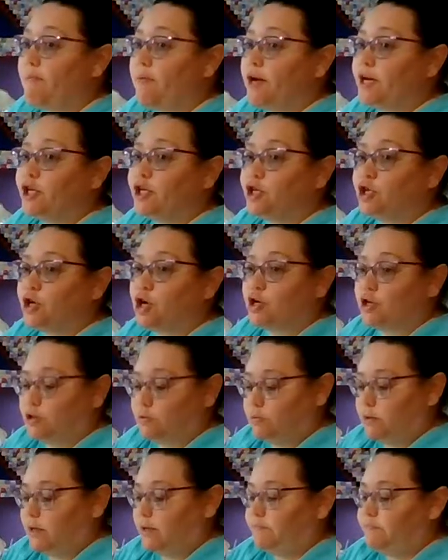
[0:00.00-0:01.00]
That's
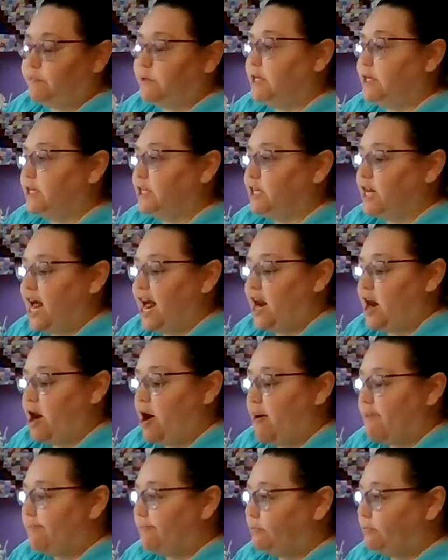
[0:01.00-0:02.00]
charged. Well, it's
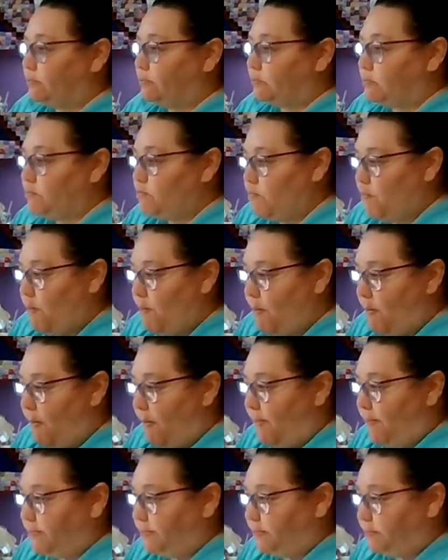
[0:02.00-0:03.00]
dead. No, the
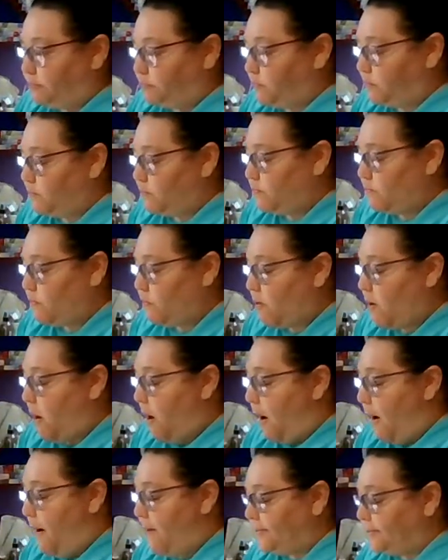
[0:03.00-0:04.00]
other side was charging
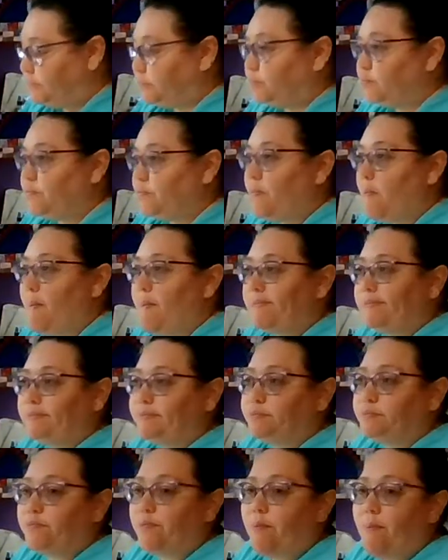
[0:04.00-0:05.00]
it's charging the
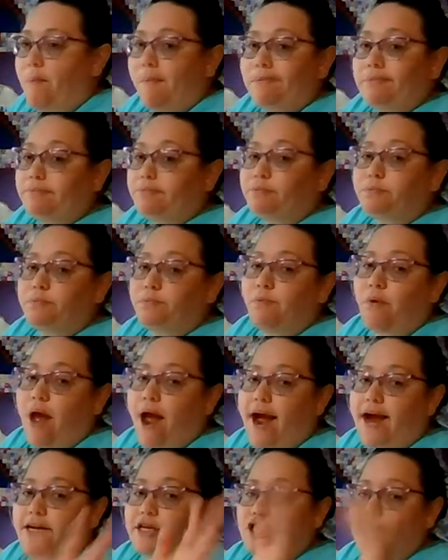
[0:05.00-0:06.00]
whole time.
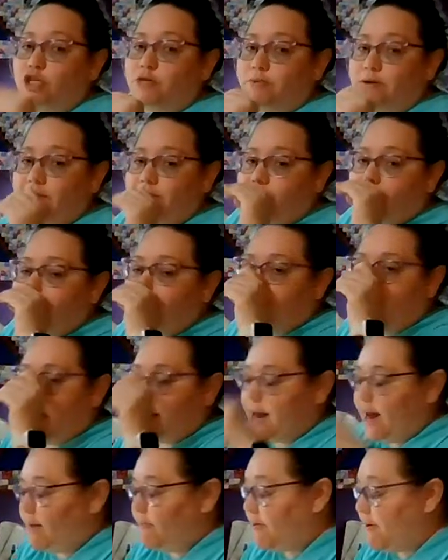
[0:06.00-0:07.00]
I had to change
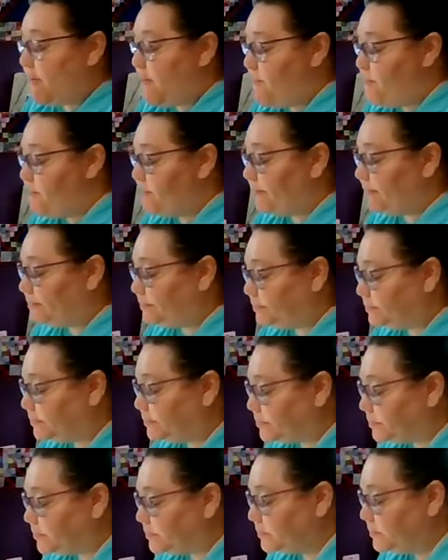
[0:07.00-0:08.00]
my camera.
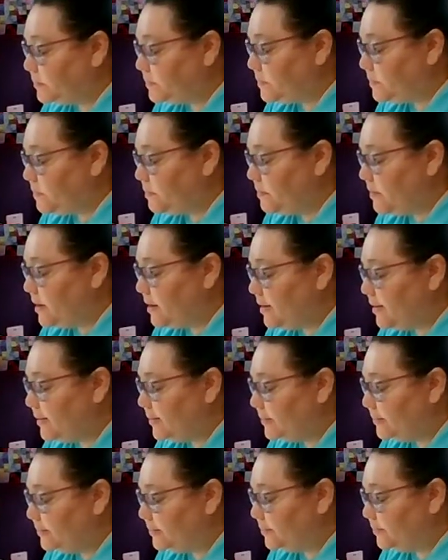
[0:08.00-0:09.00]
No, it's
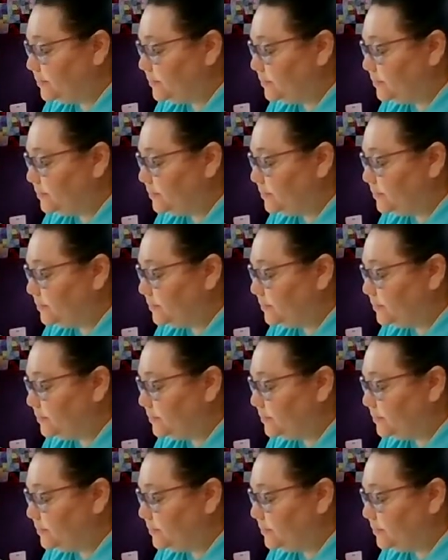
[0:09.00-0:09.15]
not.